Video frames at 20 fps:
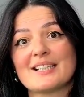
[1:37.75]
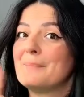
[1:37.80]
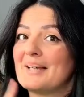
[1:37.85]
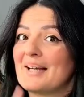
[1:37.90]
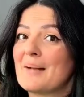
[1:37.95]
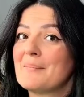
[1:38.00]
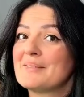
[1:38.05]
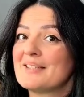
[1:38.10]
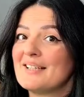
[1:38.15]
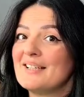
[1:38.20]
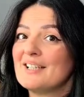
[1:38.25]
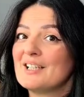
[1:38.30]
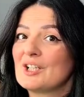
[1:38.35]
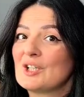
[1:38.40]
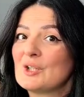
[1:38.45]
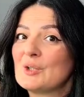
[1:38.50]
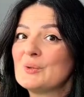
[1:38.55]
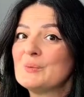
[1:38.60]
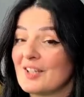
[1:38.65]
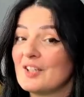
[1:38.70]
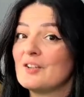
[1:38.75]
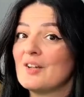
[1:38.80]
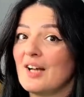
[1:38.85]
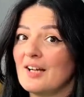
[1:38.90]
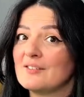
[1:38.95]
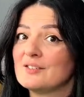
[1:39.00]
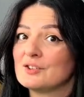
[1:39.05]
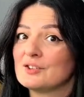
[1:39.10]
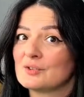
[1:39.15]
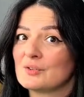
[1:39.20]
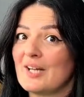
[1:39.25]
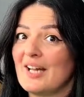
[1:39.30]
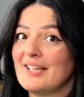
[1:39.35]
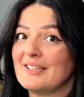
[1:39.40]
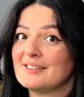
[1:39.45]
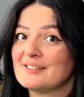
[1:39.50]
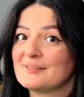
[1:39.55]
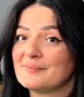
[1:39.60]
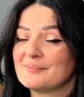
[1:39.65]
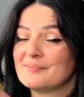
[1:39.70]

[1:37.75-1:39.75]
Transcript: But I'm telling you, you have to try it.